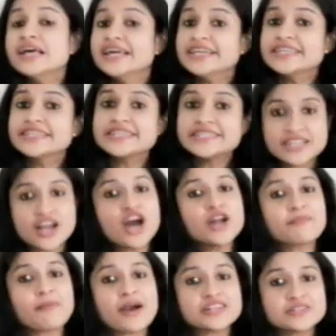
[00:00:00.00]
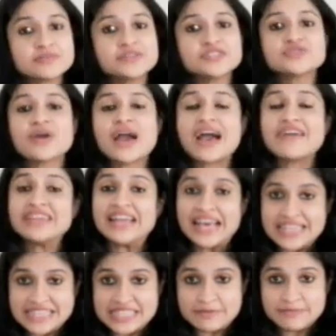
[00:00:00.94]
It is not possible to have
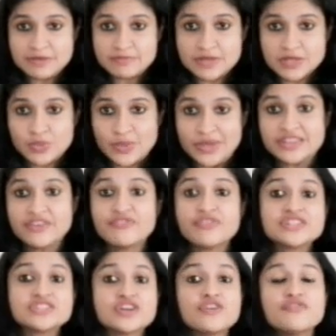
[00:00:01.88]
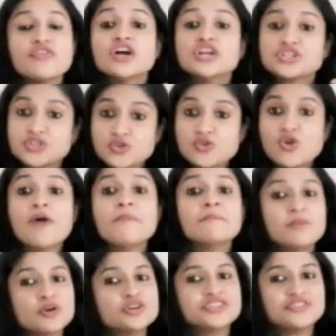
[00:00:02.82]
an STP between the funds of two or
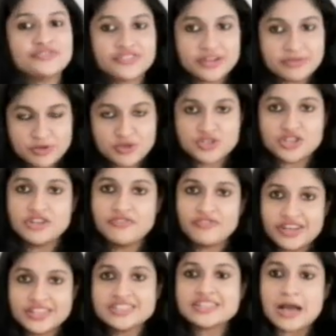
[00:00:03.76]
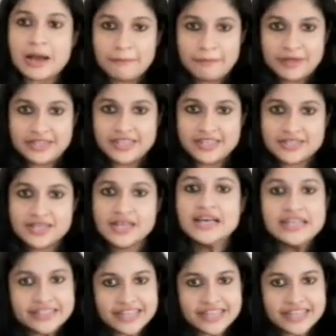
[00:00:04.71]
more different mutual funds companies.